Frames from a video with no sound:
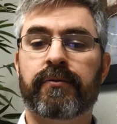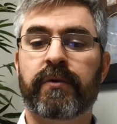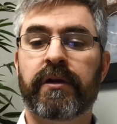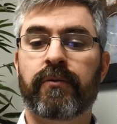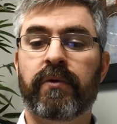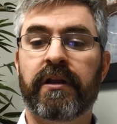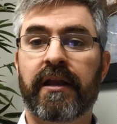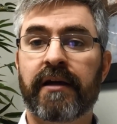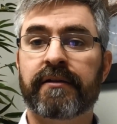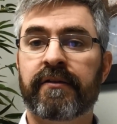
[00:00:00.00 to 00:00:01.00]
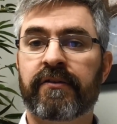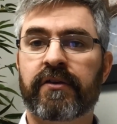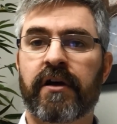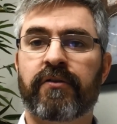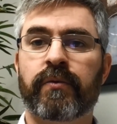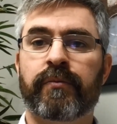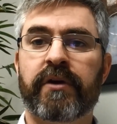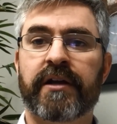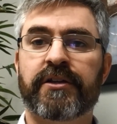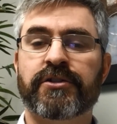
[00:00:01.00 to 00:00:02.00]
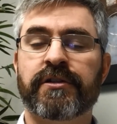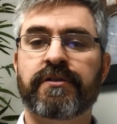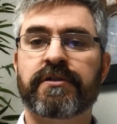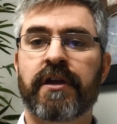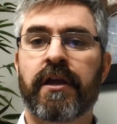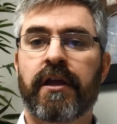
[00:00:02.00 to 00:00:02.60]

We like to discuss with practitioners.